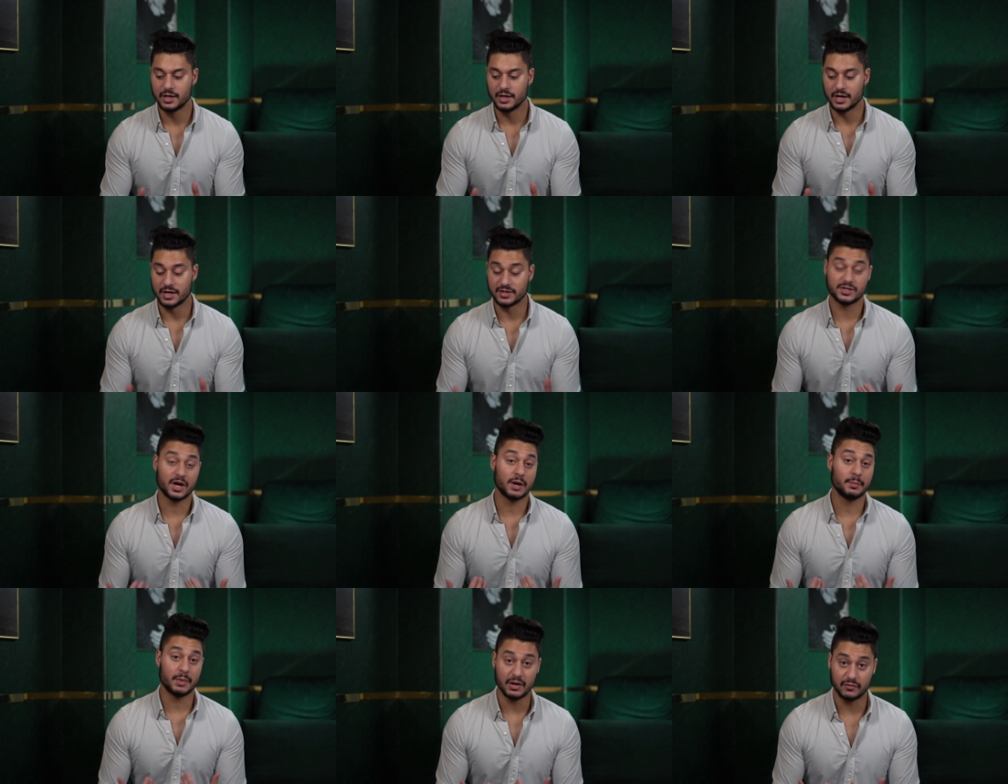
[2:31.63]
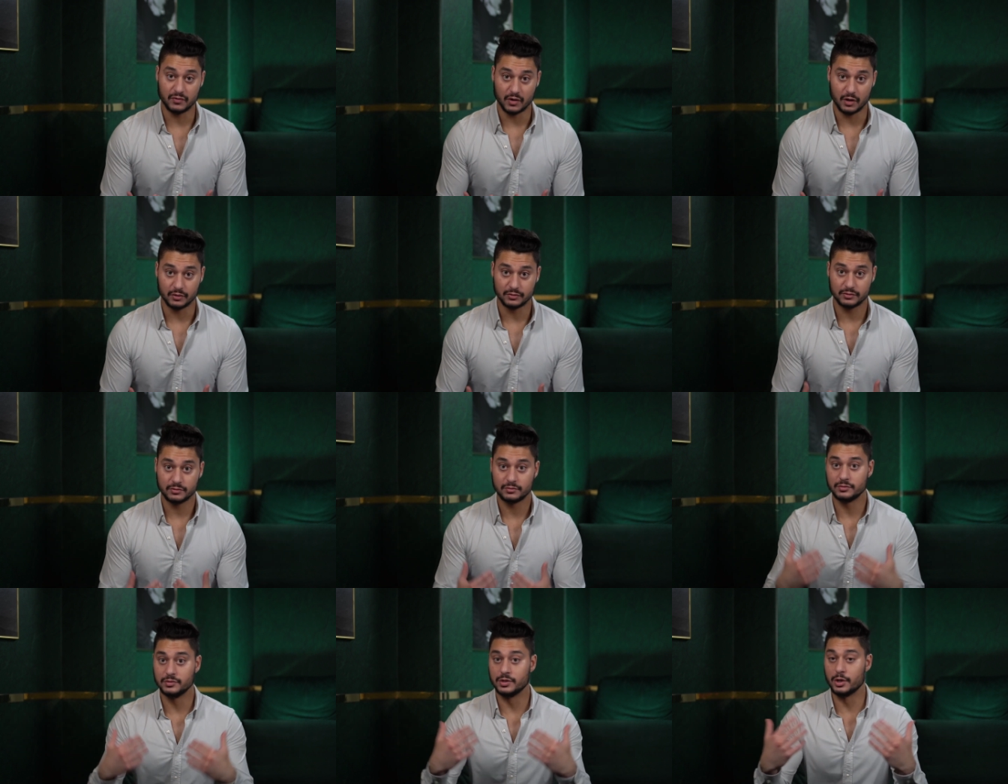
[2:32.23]
it's not my fault,
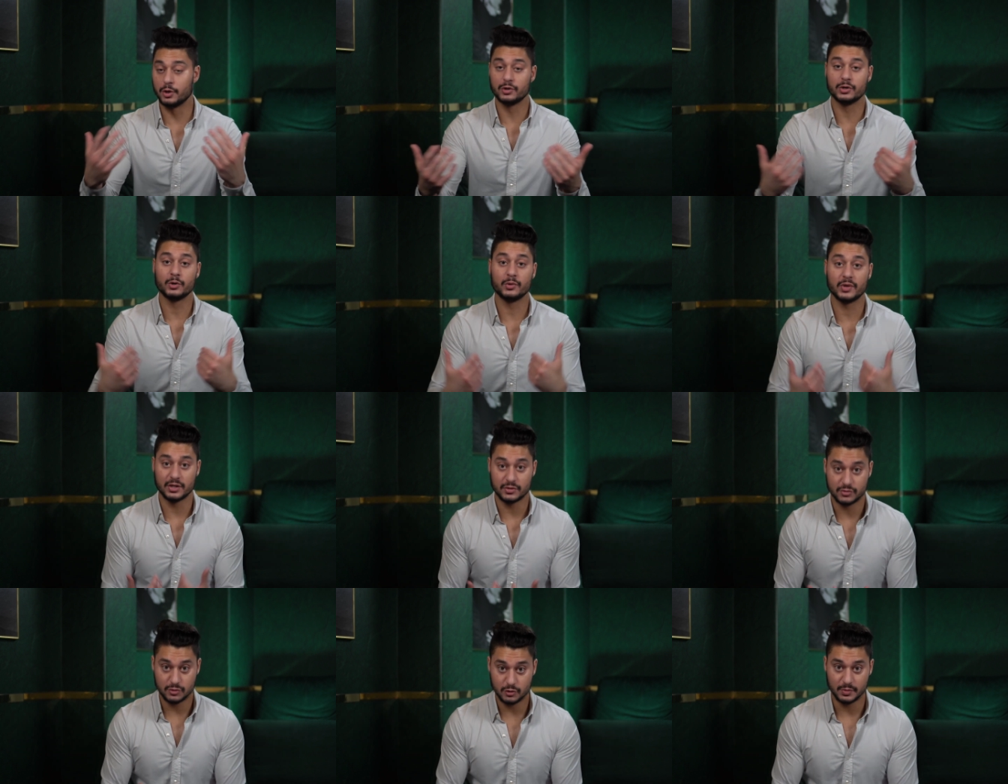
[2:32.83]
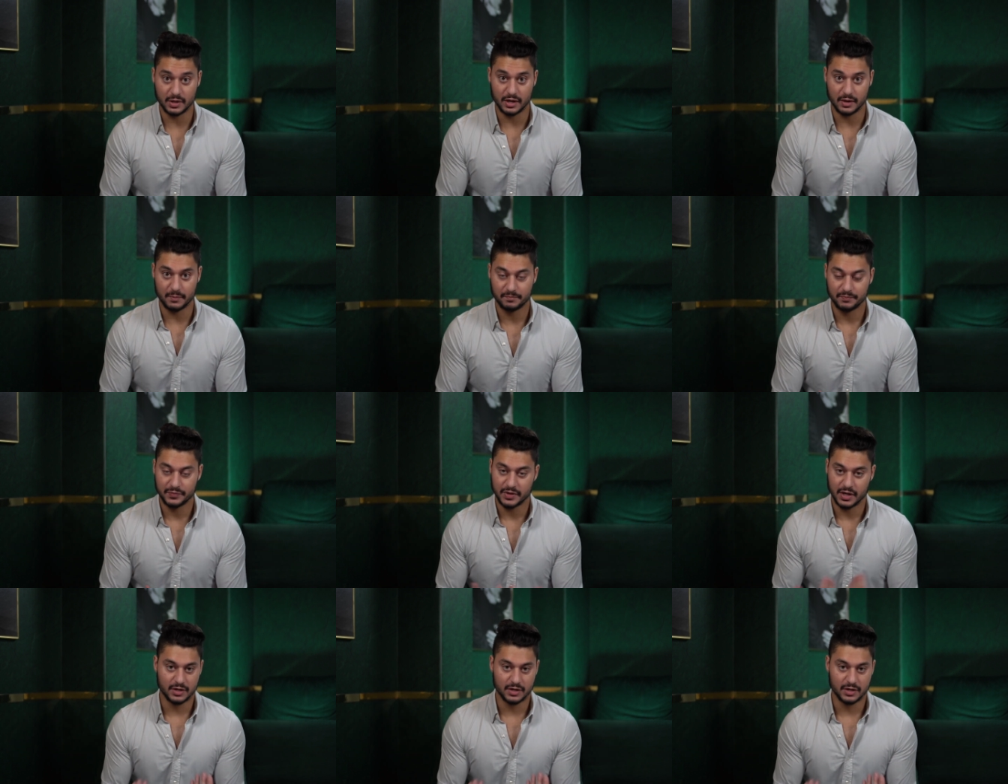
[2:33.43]
they're doing it to me,